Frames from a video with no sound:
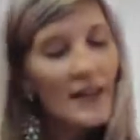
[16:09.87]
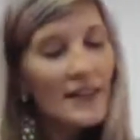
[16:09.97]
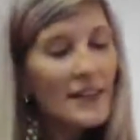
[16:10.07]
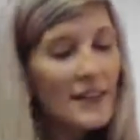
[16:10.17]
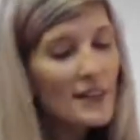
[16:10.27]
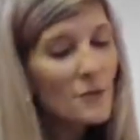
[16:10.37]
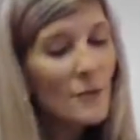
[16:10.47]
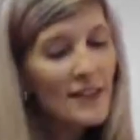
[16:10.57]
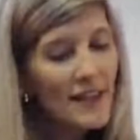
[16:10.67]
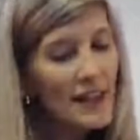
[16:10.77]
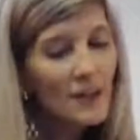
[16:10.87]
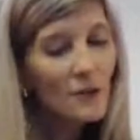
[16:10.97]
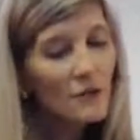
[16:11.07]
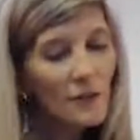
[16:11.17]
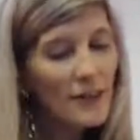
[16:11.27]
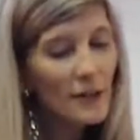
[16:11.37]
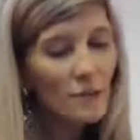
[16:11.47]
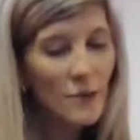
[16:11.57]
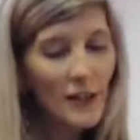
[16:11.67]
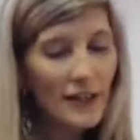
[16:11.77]
The key to maintaining your
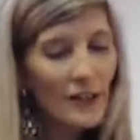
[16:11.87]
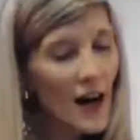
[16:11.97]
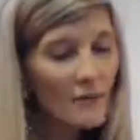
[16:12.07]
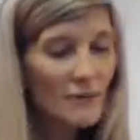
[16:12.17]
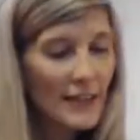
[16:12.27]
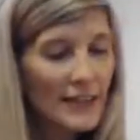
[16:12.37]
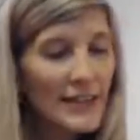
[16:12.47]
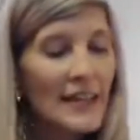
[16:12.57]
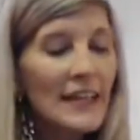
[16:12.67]
freedom during a conflict